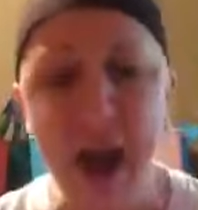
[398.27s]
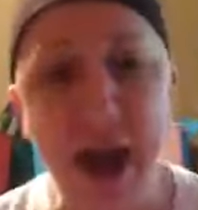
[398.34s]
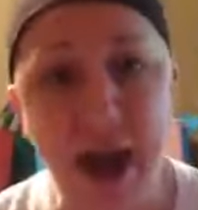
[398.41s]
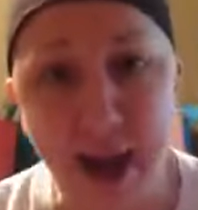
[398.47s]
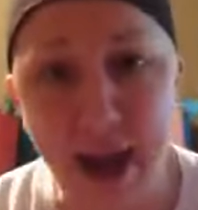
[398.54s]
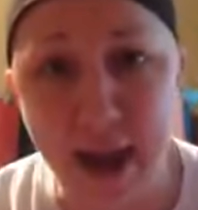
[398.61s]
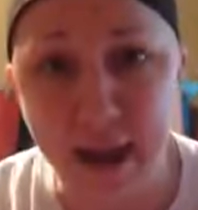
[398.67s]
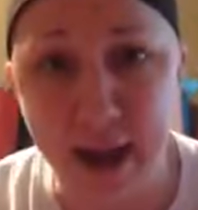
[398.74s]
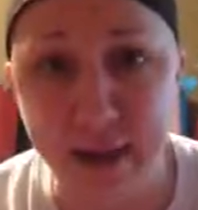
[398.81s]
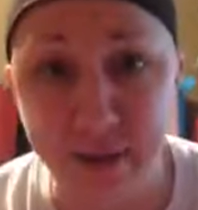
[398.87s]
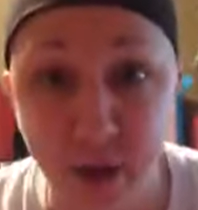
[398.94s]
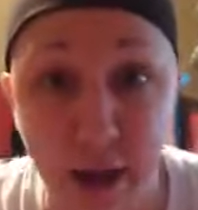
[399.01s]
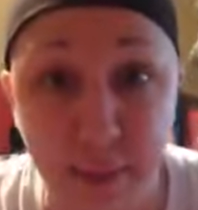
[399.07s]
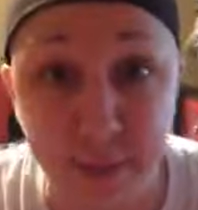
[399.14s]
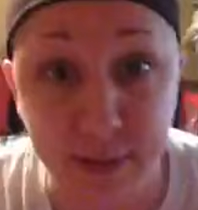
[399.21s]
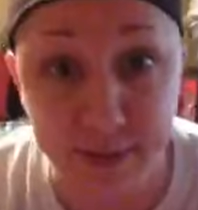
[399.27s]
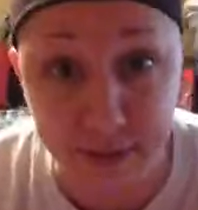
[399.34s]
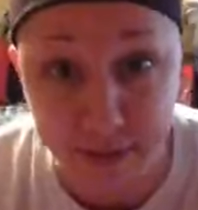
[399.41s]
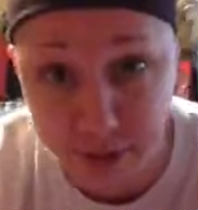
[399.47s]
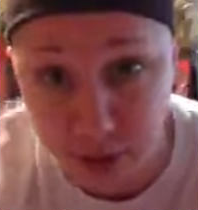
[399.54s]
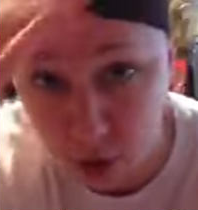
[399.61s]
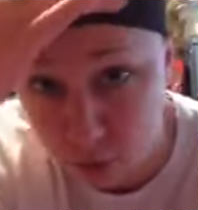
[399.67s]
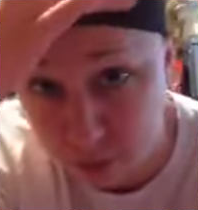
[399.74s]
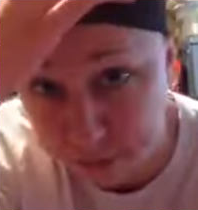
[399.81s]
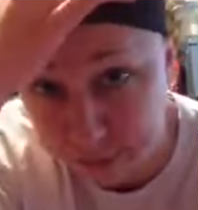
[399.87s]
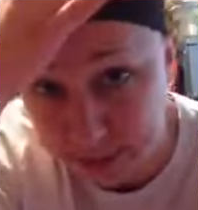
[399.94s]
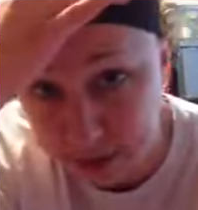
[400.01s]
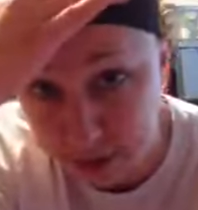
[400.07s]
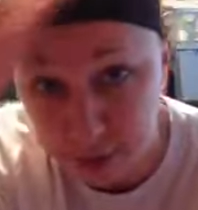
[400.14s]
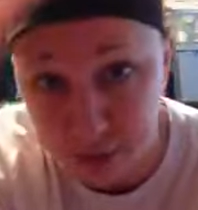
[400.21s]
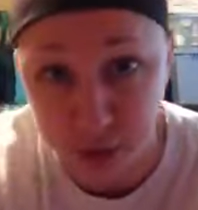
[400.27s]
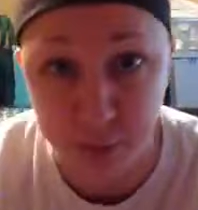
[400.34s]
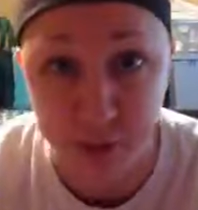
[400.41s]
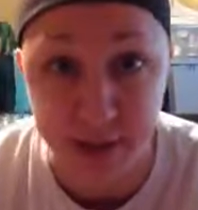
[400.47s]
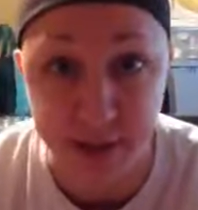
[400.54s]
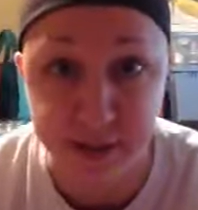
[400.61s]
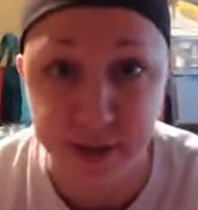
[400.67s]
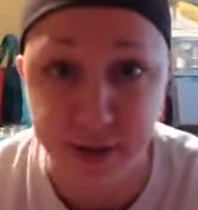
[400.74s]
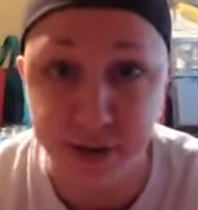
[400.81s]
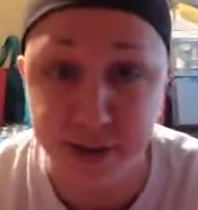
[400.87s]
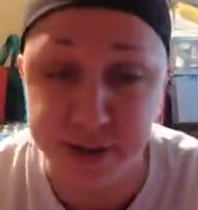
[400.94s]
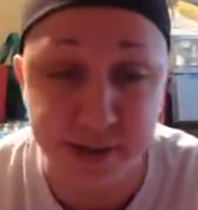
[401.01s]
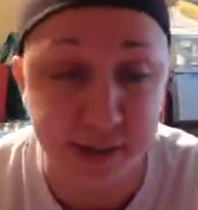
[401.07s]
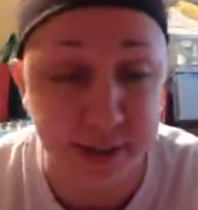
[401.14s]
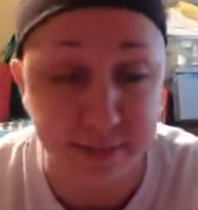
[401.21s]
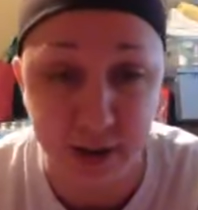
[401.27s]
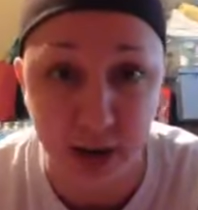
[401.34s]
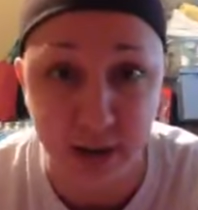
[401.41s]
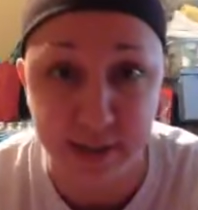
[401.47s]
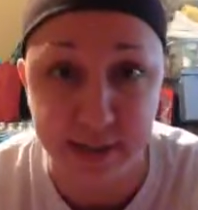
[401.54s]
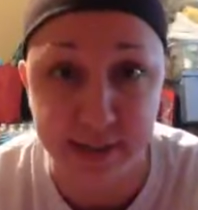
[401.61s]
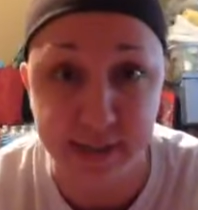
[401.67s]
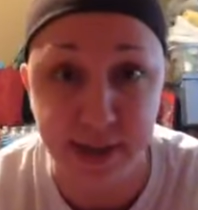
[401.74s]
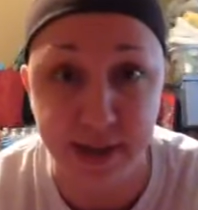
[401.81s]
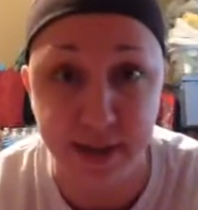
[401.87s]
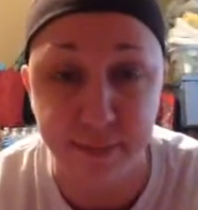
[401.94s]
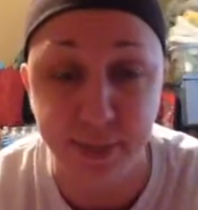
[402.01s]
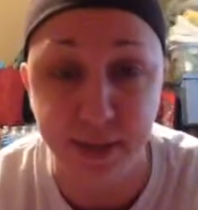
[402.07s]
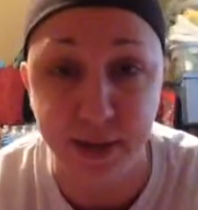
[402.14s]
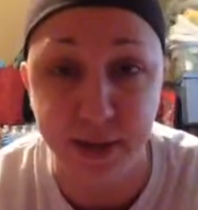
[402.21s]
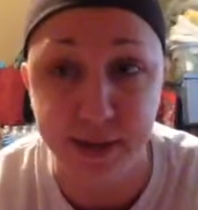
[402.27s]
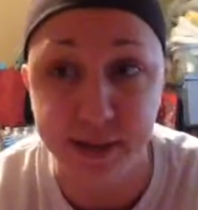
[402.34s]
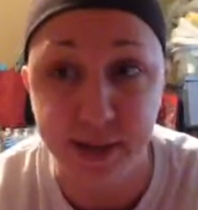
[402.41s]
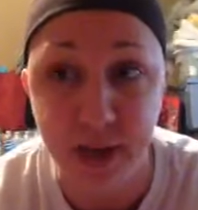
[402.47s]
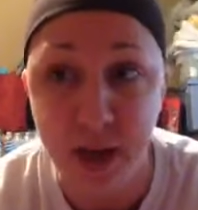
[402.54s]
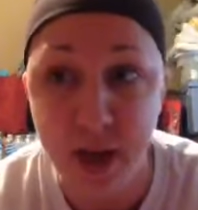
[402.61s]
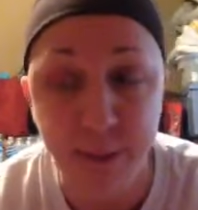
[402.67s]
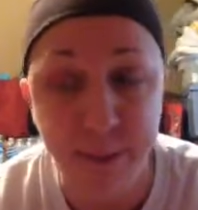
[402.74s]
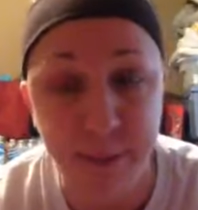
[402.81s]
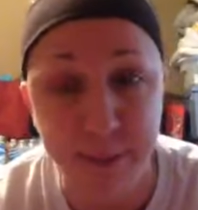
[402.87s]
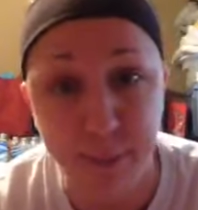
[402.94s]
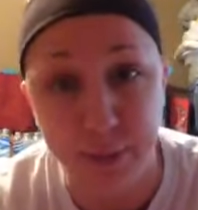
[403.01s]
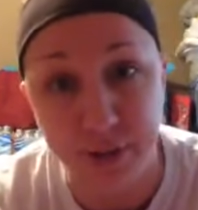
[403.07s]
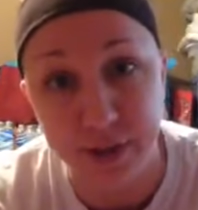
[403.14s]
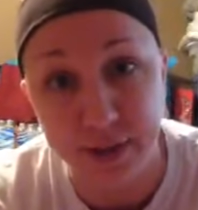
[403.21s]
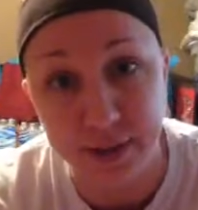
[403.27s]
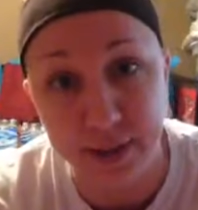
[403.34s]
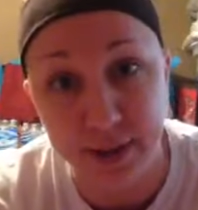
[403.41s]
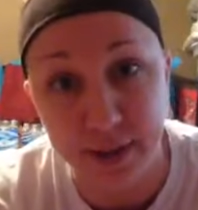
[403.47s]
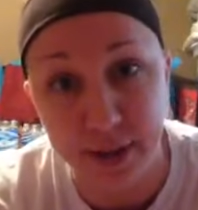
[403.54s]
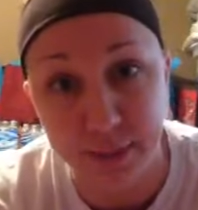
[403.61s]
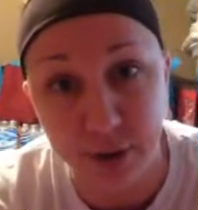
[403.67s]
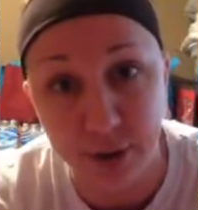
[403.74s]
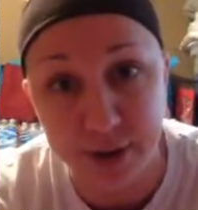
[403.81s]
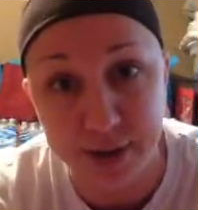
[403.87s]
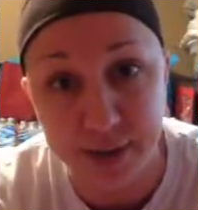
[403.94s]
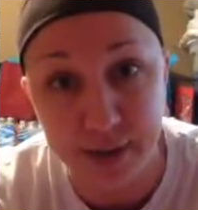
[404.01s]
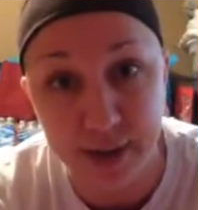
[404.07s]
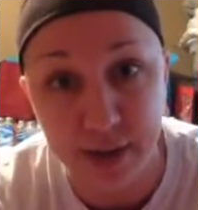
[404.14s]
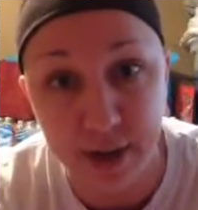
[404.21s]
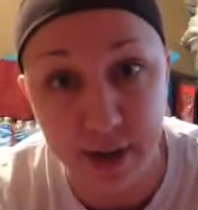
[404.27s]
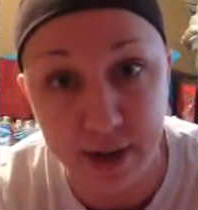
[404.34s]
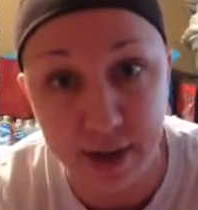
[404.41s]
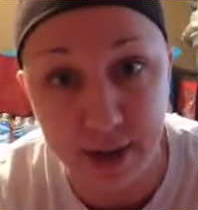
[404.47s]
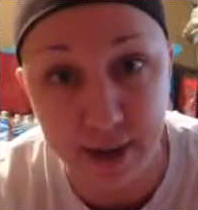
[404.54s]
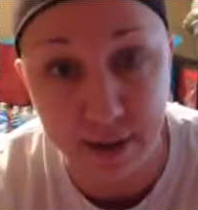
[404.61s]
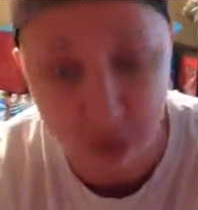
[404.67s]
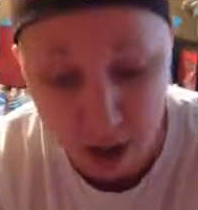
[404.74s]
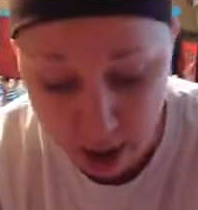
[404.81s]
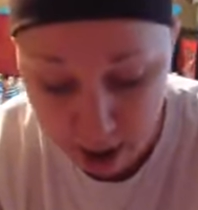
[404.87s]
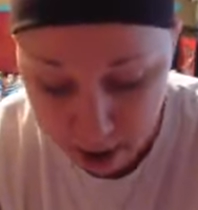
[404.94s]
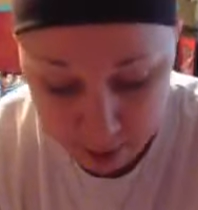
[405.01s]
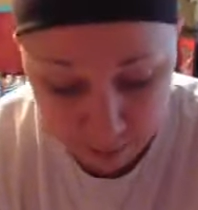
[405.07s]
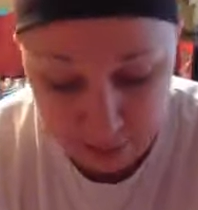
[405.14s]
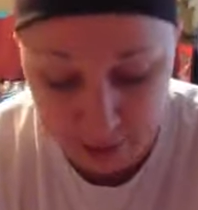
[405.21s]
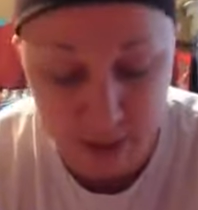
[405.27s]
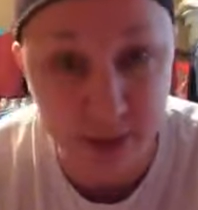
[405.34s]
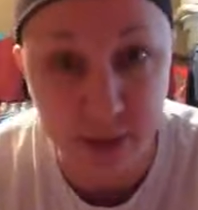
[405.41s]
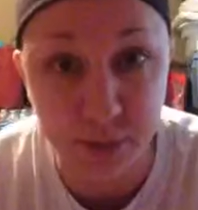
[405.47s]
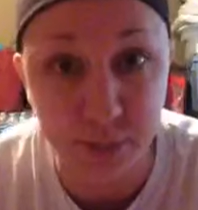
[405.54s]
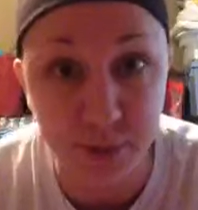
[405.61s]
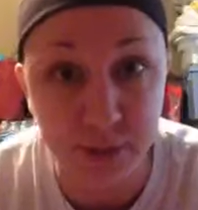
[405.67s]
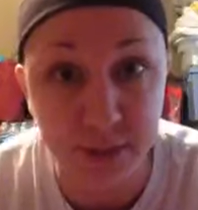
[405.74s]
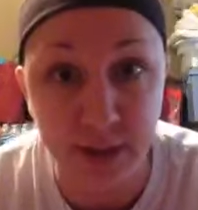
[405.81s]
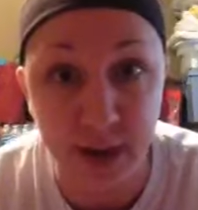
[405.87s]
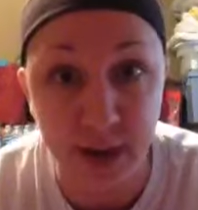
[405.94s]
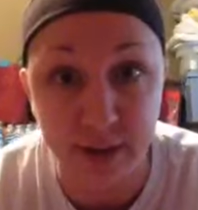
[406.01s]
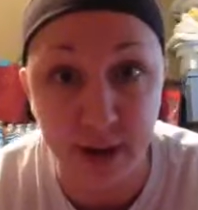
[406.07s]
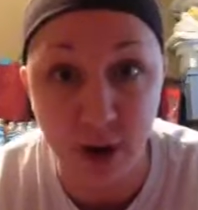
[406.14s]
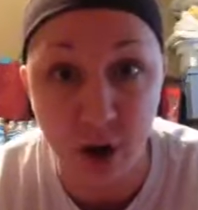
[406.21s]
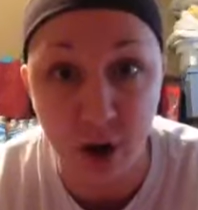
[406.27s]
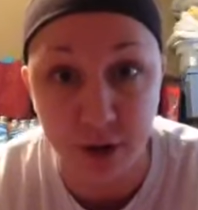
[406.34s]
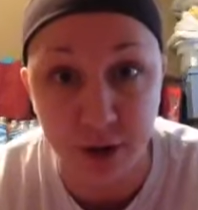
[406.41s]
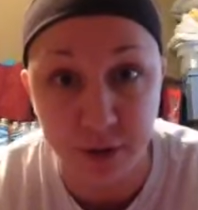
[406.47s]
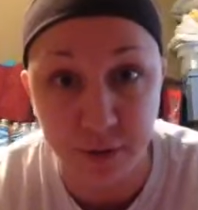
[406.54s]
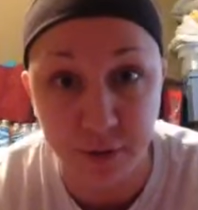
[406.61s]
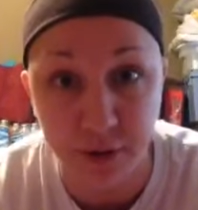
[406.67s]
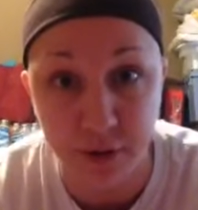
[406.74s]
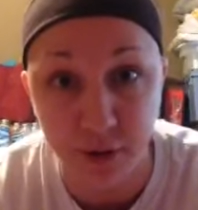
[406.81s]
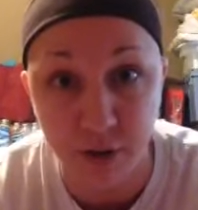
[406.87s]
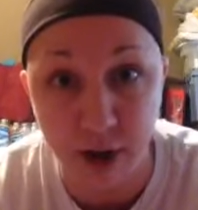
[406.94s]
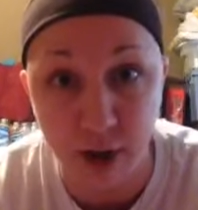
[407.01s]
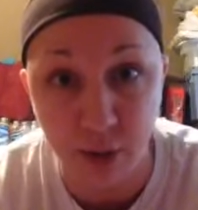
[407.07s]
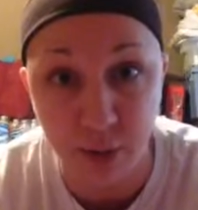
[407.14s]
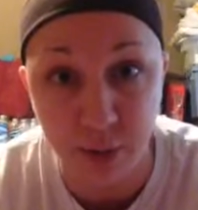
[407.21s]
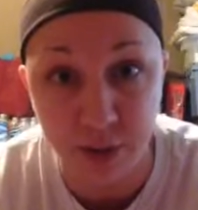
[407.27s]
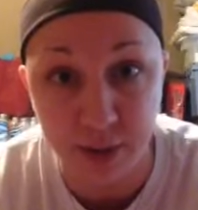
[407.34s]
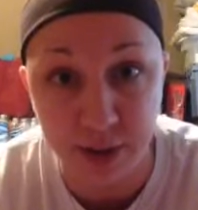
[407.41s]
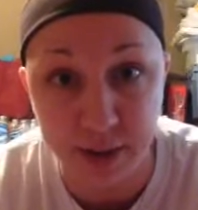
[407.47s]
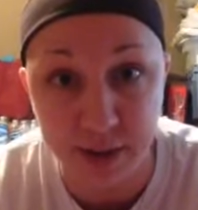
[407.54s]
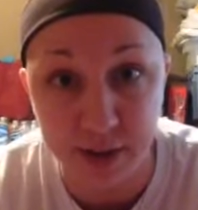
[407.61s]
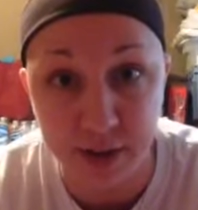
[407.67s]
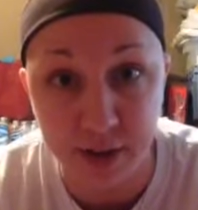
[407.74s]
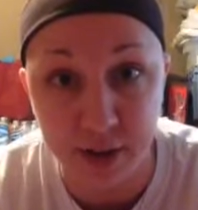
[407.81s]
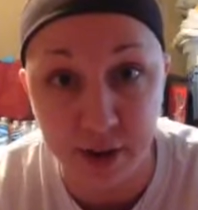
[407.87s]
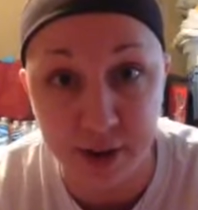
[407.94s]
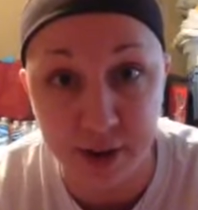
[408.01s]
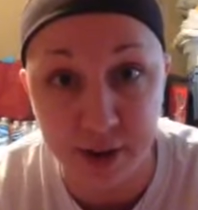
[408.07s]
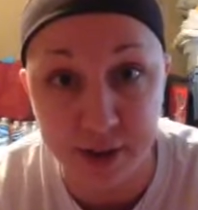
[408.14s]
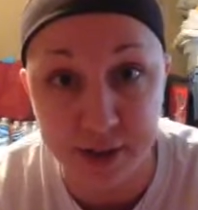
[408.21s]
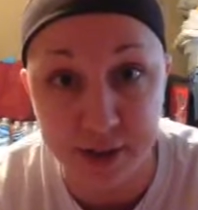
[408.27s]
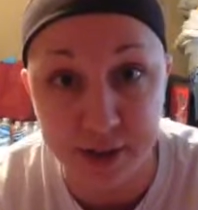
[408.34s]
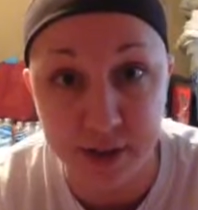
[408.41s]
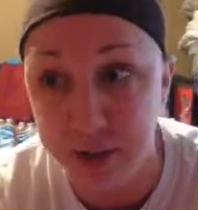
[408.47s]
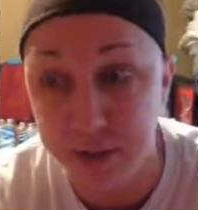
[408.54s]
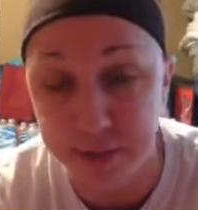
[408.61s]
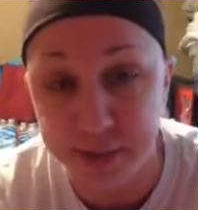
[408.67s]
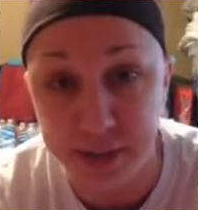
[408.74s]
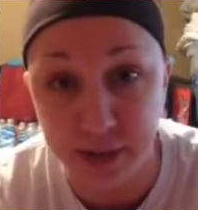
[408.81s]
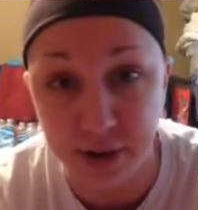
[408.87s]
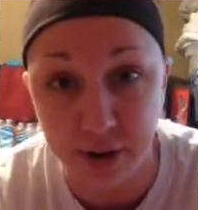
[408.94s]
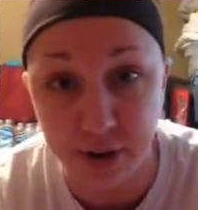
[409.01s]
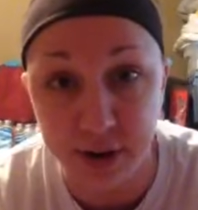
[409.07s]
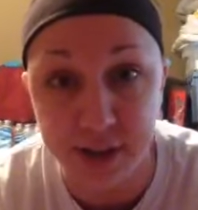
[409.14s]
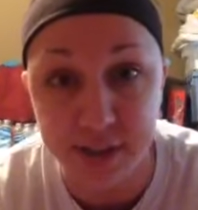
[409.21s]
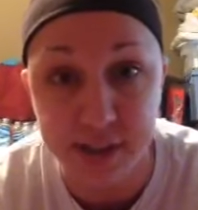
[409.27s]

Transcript: I believe I know with many others who the Antichrist is. I'm not going to say it because people are going to think I'm crazy, and but it's really not that hard to figure out who the Antichrist is. He was here.